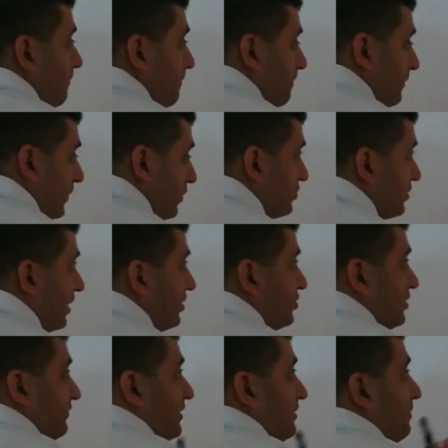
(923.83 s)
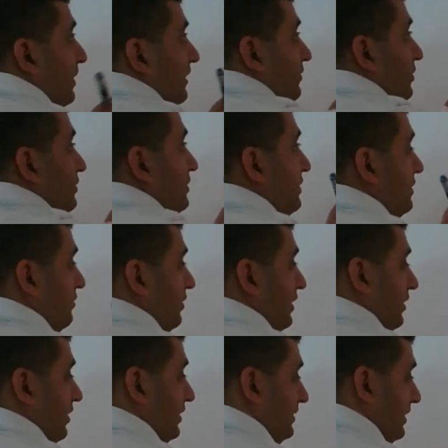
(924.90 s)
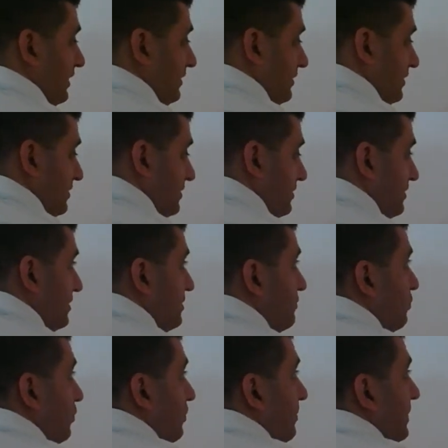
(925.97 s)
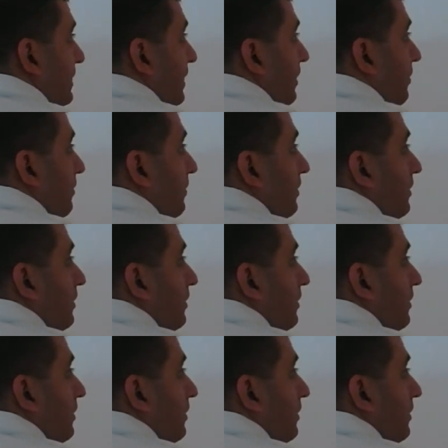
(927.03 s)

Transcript: because I shifted by 30 degrees, I take this will be now